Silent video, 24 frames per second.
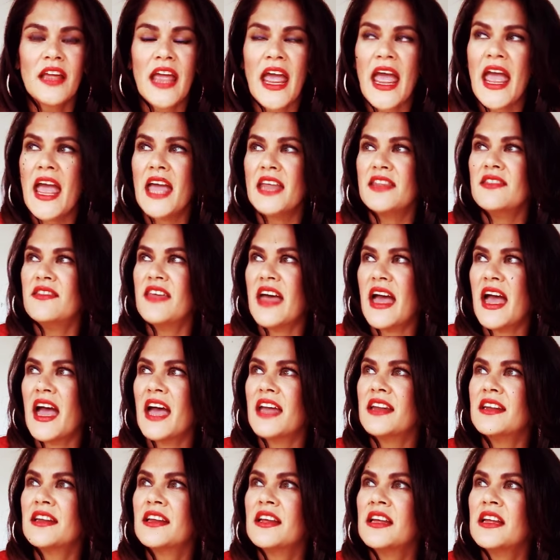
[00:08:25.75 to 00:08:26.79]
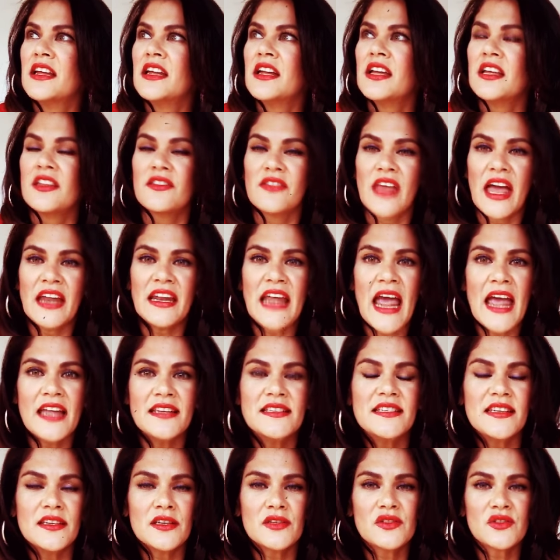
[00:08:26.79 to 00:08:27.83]
and that that
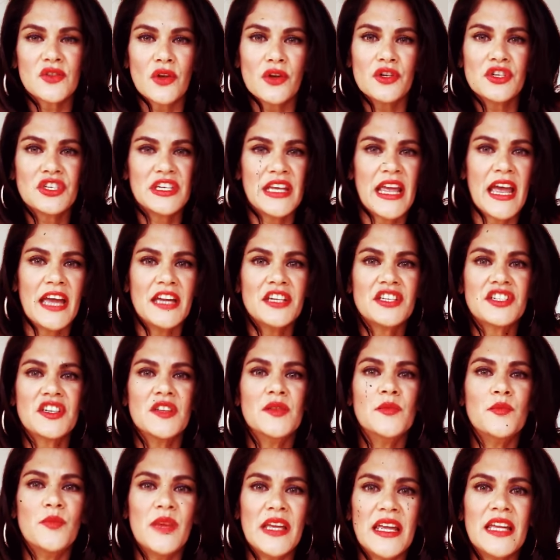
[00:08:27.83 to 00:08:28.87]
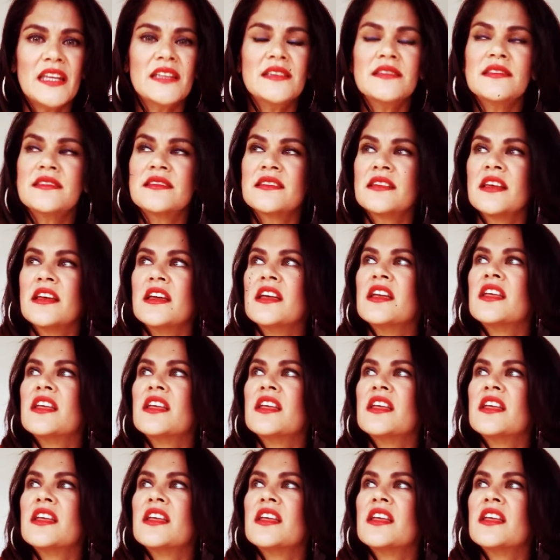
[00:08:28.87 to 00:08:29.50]
anti association means